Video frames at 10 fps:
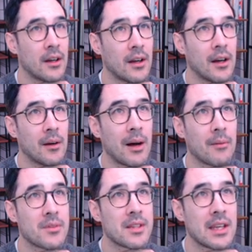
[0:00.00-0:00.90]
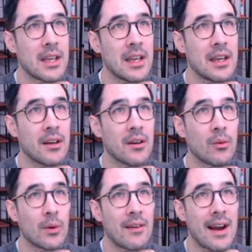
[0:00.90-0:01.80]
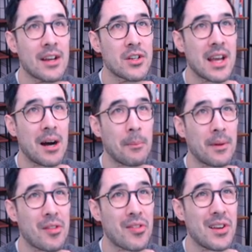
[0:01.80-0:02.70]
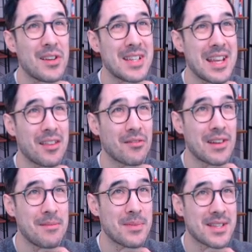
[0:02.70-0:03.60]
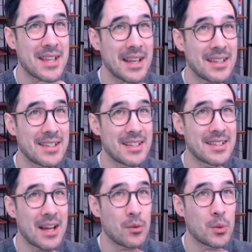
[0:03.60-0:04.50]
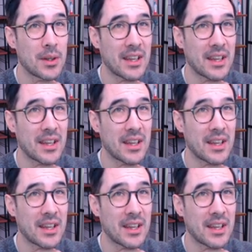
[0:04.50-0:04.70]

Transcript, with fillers: um, up to here, we're actually up 33% since that order